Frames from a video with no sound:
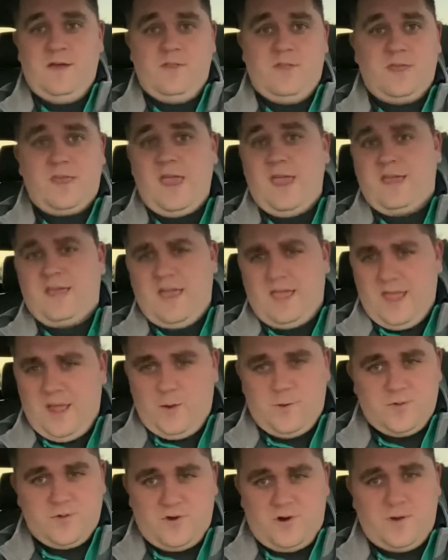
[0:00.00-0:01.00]
The
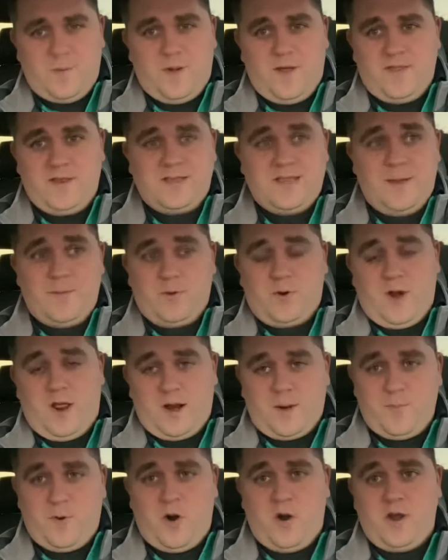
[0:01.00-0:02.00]
KKK was started by the
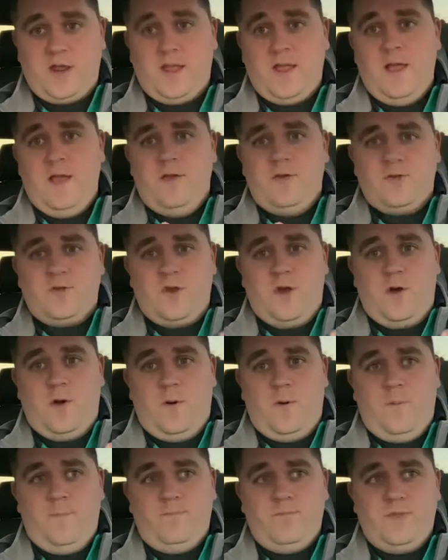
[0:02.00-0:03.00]
Democratic Party.
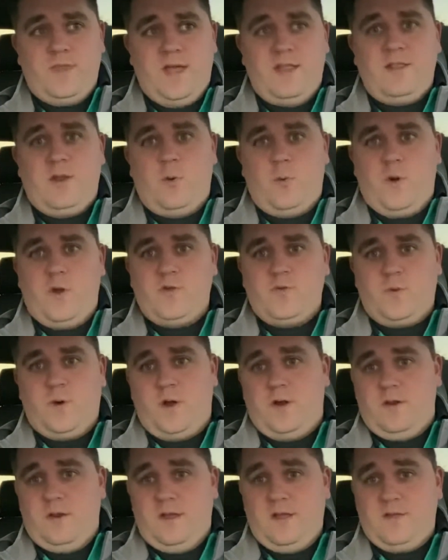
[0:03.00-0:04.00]
So then there was
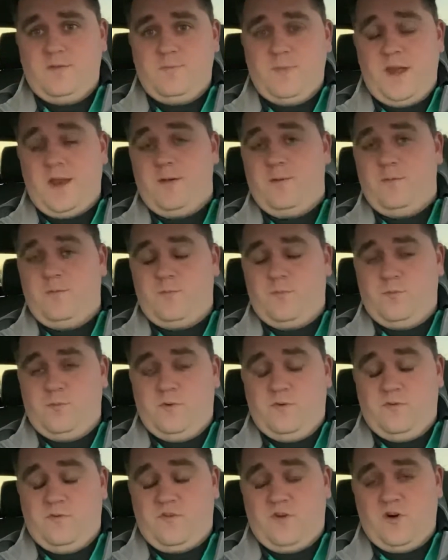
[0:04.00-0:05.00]
what is many
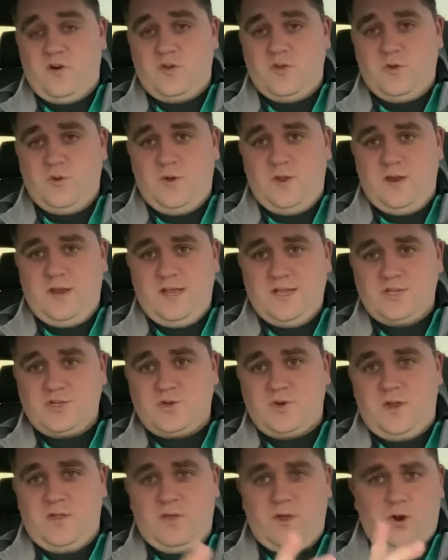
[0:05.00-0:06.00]
refer to in
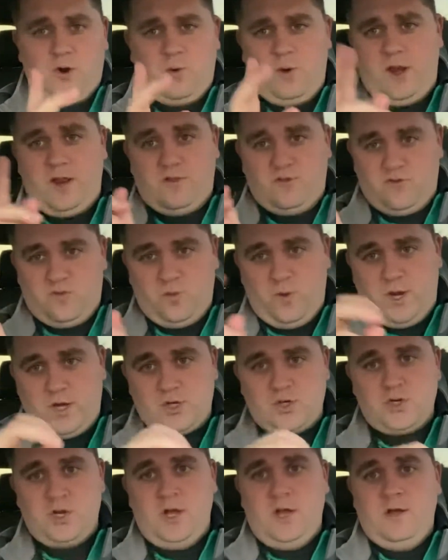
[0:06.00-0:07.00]
history the Great
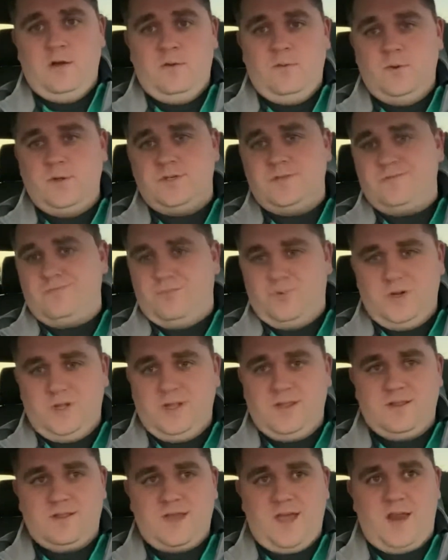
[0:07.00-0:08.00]
Switch, which
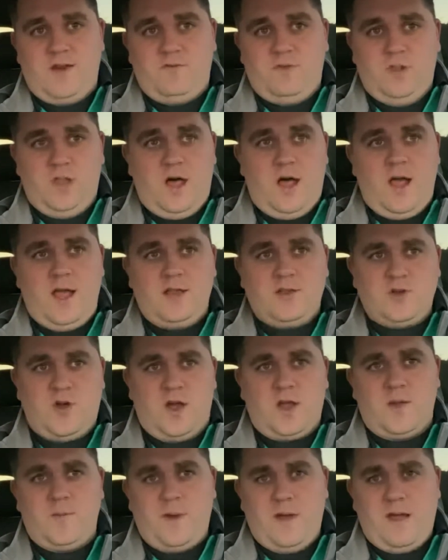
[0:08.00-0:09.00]
really is kind of a lie,
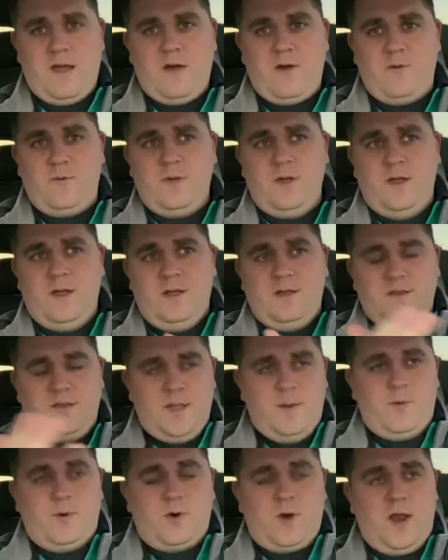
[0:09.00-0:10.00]
talking about how
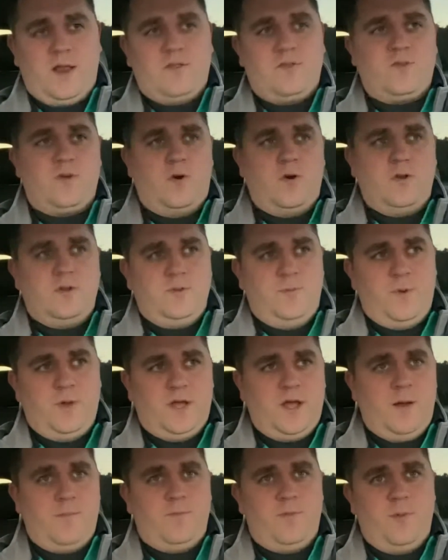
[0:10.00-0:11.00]
Democrats started to
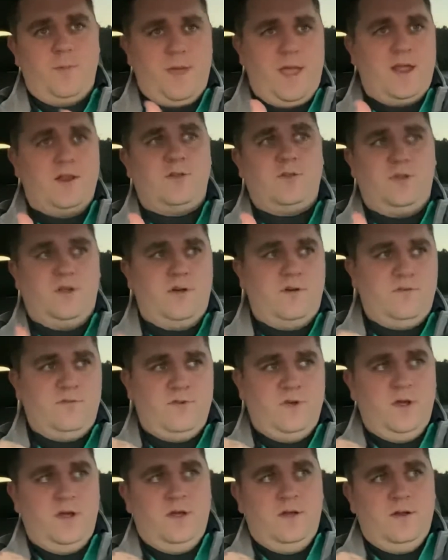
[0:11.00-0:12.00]
pick up the mantle
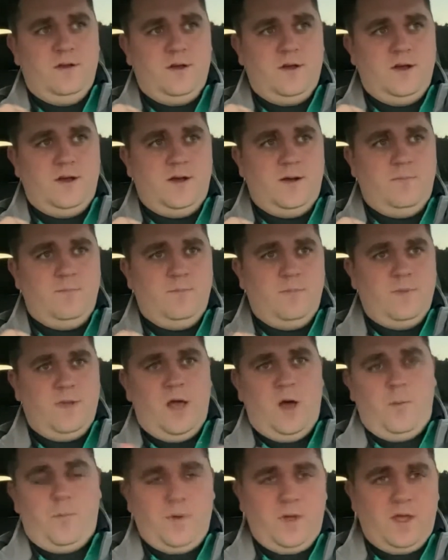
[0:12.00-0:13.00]
of
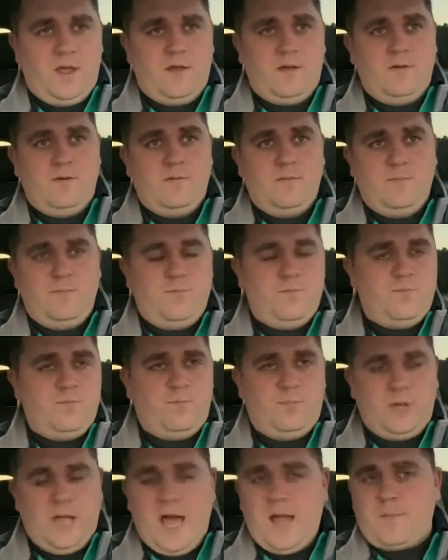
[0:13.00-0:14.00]
helping
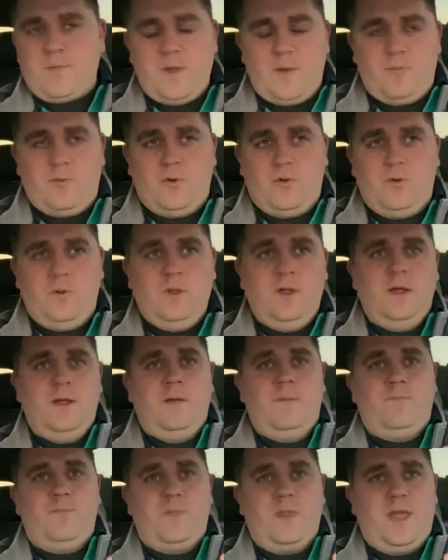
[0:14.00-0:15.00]
black people,
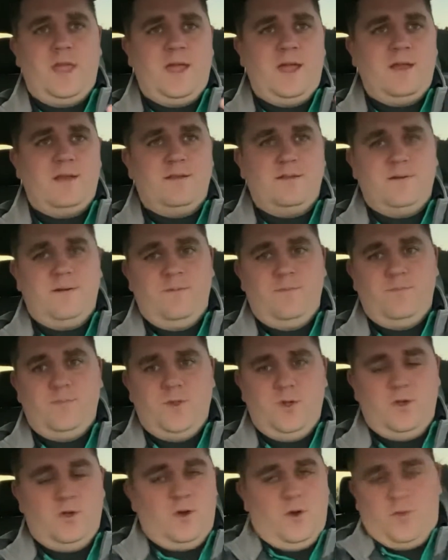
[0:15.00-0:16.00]
and
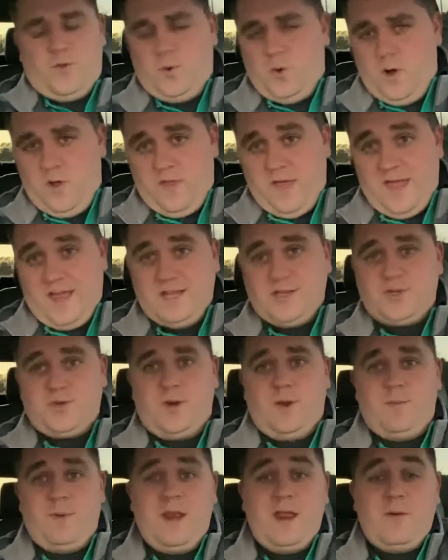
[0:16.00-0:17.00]
you can go through all that
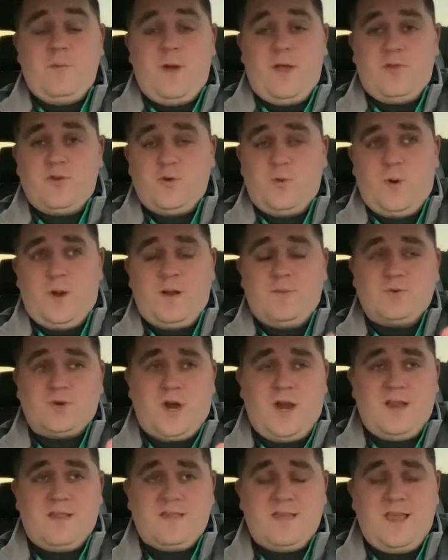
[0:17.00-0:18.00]
history. But anyway, so what I'm
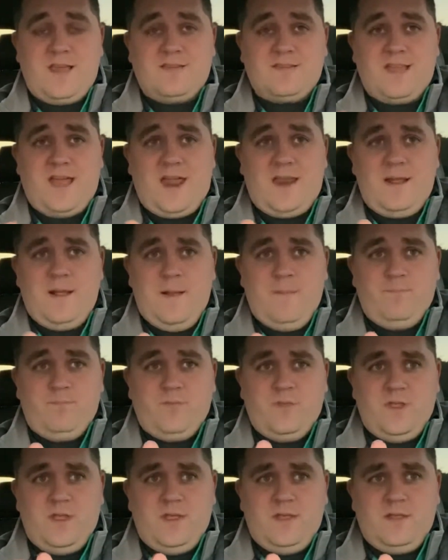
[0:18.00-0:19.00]
trying to say is that
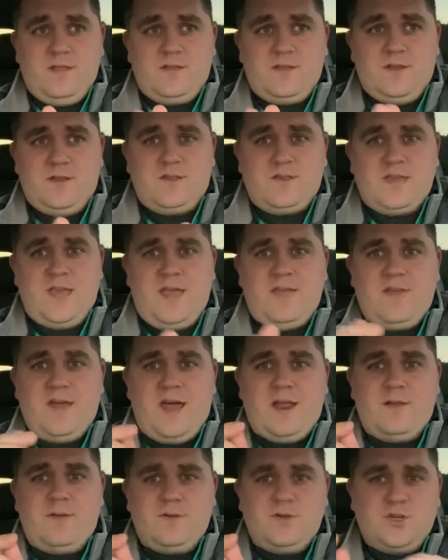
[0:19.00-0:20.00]
to say
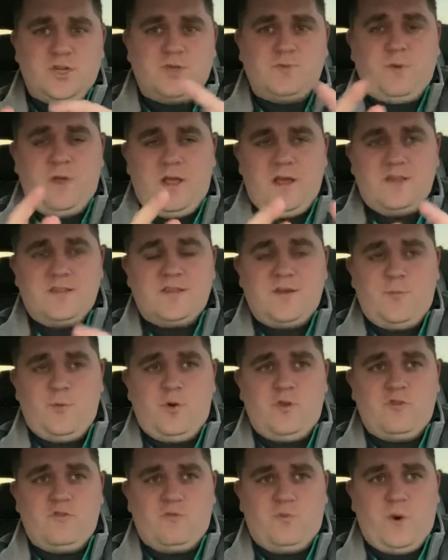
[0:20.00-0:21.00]
that just because
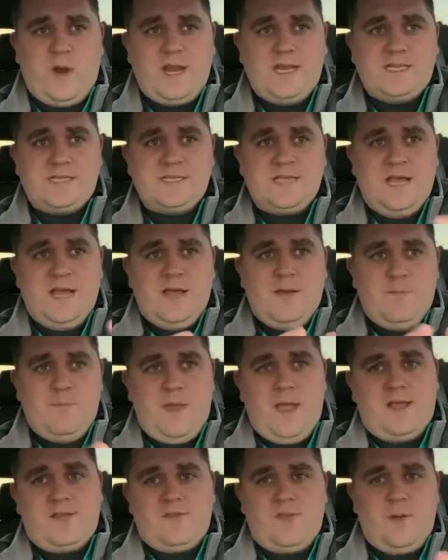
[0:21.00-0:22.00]
someone's race
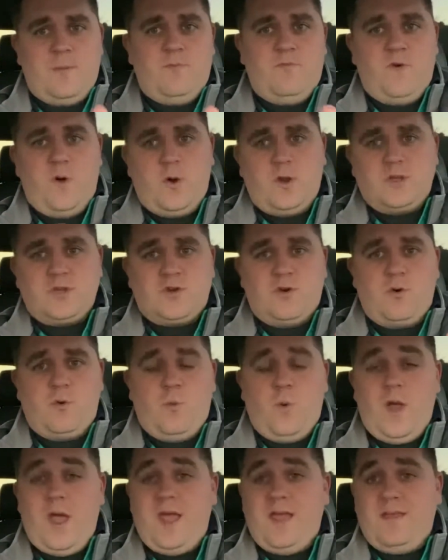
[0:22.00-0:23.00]
makes them vote a
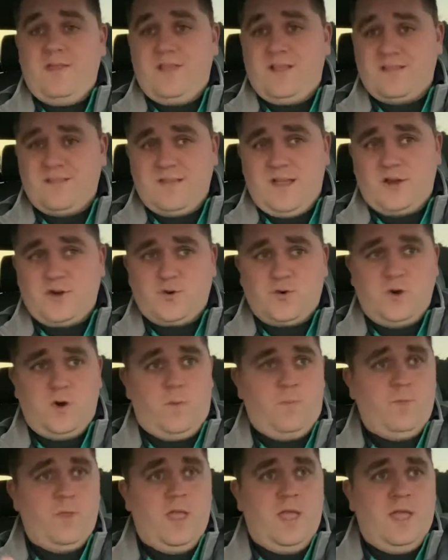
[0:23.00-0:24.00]
certain way, that's not
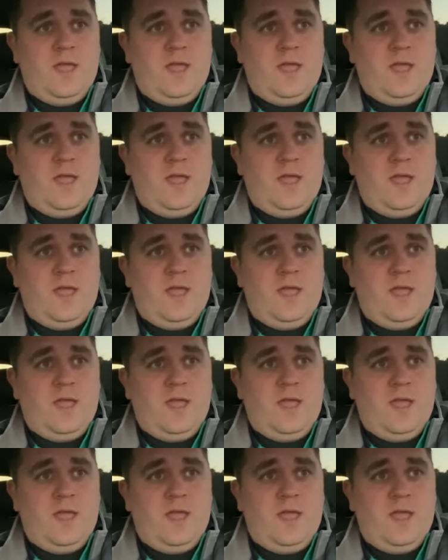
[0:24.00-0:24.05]
true.